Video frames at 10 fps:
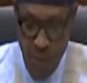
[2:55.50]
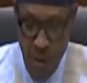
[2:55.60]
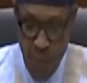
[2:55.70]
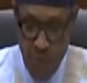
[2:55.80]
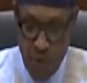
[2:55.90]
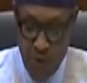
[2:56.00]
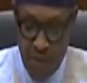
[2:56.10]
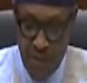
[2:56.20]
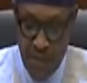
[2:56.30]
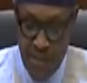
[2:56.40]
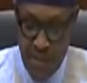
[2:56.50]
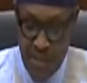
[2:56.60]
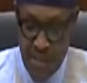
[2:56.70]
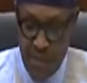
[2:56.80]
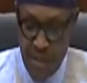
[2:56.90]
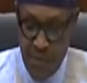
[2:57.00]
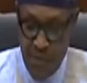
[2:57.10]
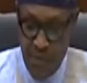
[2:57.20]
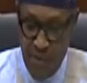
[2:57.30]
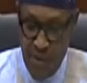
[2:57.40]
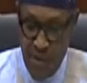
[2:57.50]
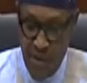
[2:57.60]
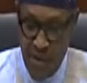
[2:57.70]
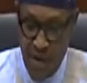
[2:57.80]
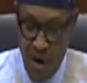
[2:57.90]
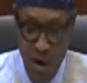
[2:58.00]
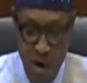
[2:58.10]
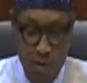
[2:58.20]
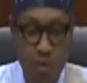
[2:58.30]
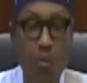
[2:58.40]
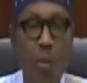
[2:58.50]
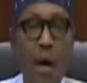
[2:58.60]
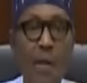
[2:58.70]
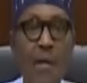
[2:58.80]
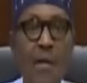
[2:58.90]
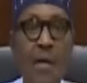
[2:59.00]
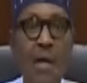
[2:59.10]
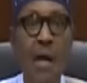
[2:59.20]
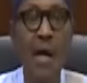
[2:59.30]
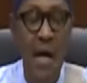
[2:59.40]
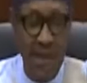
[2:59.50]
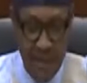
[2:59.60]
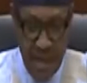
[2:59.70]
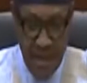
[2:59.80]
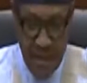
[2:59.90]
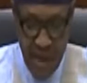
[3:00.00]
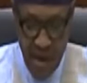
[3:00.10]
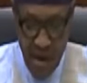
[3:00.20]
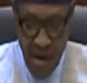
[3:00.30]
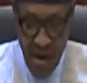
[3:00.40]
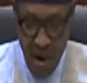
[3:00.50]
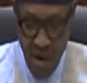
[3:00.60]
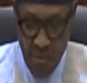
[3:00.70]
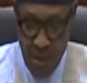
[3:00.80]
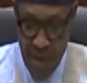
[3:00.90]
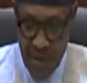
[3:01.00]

of approximately 7 million, occupying an area of